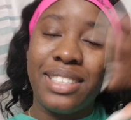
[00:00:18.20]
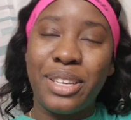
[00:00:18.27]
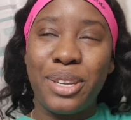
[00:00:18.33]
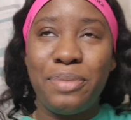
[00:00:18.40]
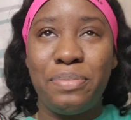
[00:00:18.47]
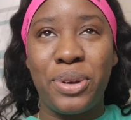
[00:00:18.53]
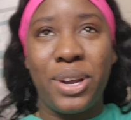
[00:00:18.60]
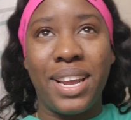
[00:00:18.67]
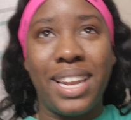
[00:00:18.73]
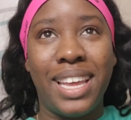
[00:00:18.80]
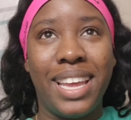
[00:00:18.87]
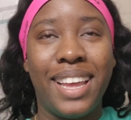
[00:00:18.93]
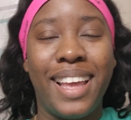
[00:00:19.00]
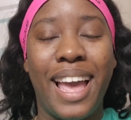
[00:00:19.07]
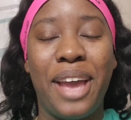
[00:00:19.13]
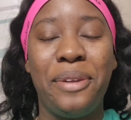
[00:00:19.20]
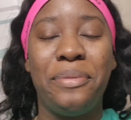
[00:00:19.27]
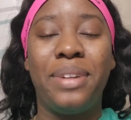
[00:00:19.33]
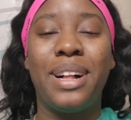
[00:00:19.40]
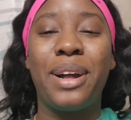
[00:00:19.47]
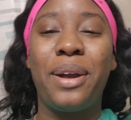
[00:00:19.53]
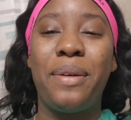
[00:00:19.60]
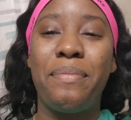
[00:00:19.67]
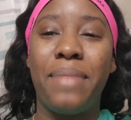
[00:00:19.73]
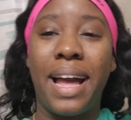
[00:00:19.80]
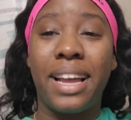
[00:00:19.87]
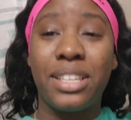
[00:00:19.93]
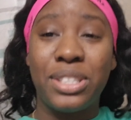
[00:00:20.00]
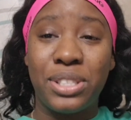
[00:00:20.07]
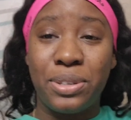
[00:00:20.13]
good morning and welcome
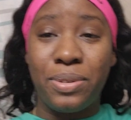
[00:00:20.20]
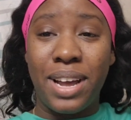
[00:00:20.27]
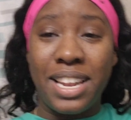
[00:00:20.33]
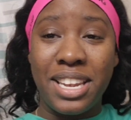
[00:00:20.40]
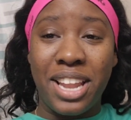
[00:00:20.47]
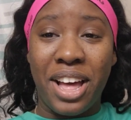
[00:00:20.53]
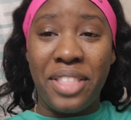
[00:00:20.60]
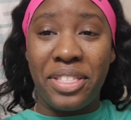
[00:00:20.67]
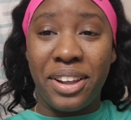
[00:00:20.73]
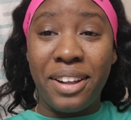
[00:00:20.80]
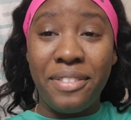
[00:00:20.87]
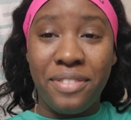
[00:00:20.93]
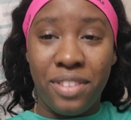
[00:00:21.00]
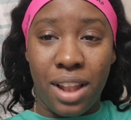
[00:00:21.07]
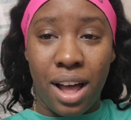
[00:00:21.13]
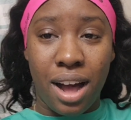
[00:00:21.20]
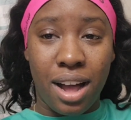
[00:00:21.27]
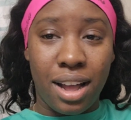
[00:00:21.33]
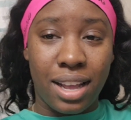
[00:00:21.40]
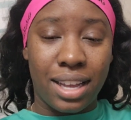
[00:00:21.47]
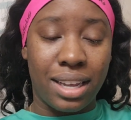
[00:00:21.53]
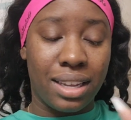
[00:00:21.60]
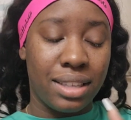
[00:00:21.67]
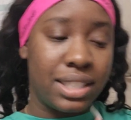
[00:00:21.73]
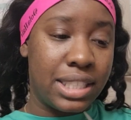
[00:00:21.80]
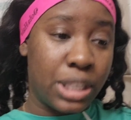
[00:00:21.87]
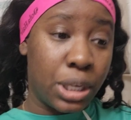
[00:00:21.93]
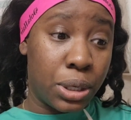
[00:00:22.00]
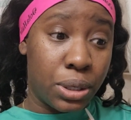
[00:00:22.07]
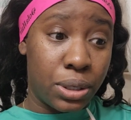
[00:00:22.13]
back to another vlog
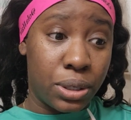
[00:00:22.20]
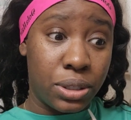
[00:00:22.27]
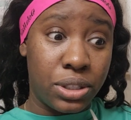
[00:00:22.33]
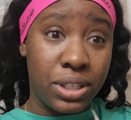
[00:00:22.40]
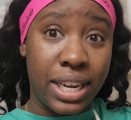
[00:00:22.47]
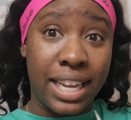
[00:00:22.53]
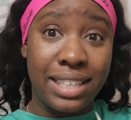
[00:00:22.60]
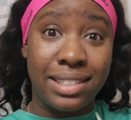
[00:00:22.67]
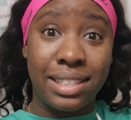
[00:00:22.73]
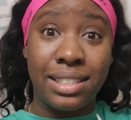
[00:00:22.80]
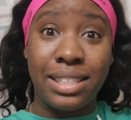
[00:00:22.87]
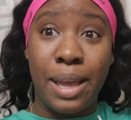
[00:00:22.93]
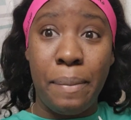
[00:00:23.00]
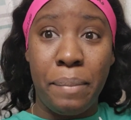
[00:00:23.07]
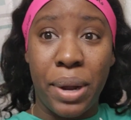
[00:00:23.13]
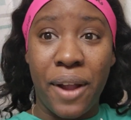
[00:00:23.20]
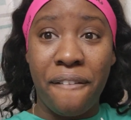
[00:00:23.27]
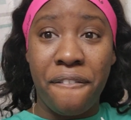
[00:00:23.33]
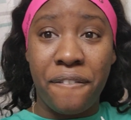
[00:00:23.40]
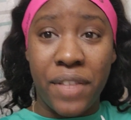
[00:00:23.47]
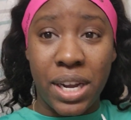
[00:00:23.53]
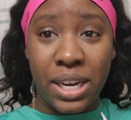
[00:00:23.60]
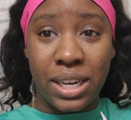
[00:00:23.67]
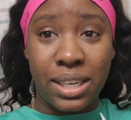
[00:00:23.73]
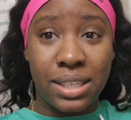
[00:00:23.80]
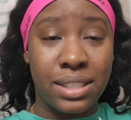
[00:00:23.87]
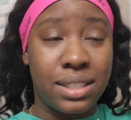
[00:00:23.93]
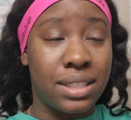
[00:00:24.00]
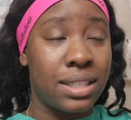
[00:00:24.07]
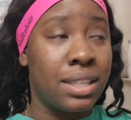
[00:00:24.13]
so today is december
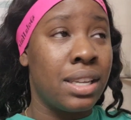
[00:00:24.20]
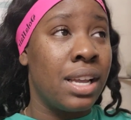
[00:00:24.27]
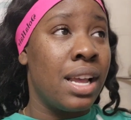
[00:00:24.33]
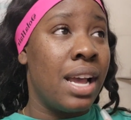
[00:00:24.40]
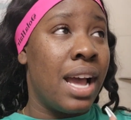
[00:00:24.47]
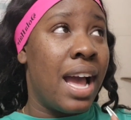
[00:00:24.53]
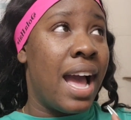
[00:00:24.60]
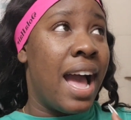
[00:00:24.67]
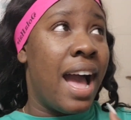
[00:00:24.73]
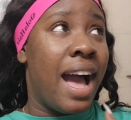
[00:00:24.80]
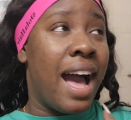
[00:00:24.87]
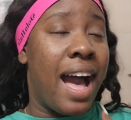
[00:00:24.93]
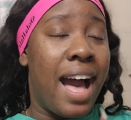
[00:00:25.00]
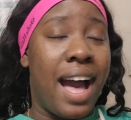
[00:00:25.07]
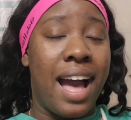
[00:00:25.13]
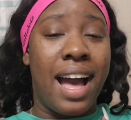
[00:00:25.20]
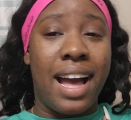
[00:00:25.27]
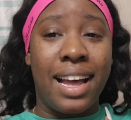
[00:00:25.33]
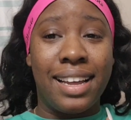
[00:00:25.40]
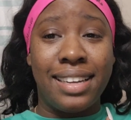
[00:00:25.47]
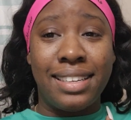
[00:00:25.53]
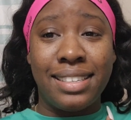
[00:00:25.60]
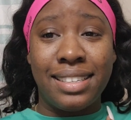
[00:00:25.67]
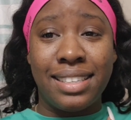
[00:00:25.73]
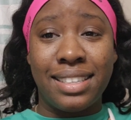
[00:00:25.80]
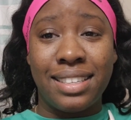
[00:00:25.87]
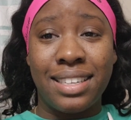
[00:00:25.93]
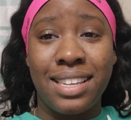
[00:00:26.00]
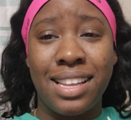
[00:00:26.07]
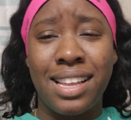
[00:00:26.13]
1st and
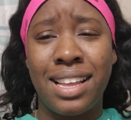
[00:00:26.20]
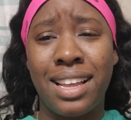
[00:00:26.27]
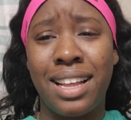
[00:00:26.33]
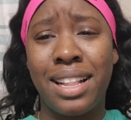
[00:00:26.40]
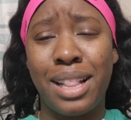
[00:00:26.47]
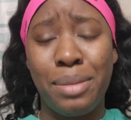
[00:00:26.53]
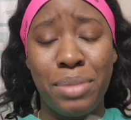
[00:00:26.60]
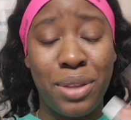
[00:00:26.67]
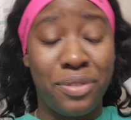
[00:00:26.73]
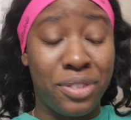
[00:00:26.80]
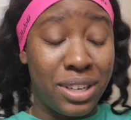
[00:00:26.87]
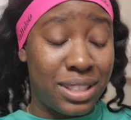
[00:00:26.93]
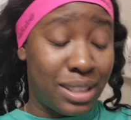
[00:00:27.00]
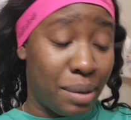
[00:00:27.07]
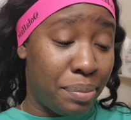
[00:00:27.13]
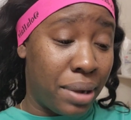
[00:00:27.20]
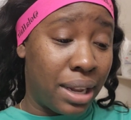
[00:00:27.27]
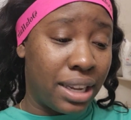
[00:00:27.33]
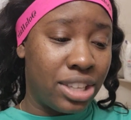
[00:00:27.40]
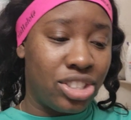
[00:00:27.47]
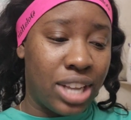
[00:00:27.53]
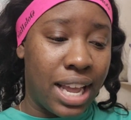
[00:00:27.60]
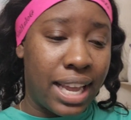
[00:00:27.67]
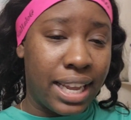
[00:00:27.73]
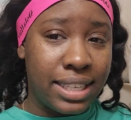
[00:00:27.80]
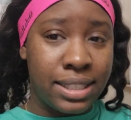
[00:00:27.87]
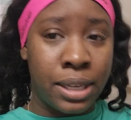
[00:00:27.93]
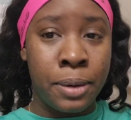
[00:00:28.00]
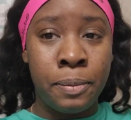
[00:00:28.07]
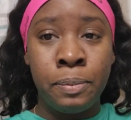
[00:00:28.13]
let me first apologize